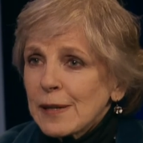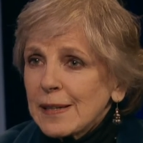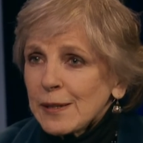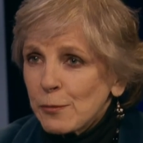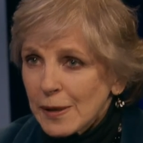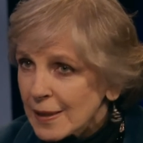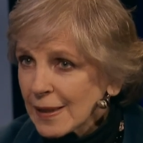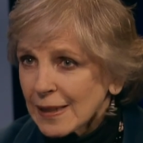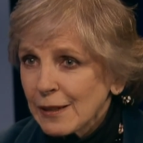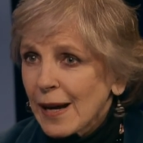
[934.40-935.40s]
need one
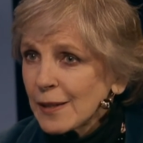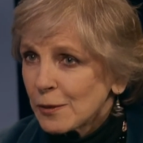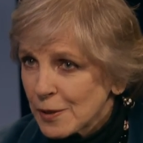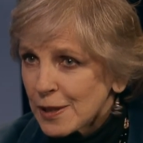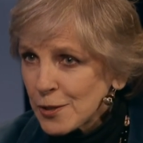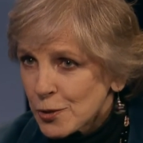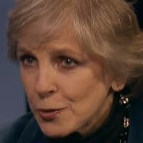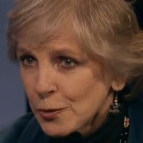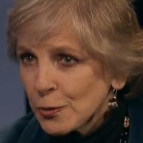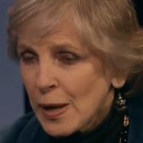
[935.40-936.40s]
car, I don't need
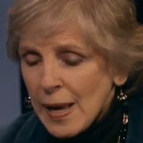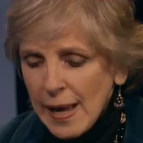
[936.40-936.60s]
two.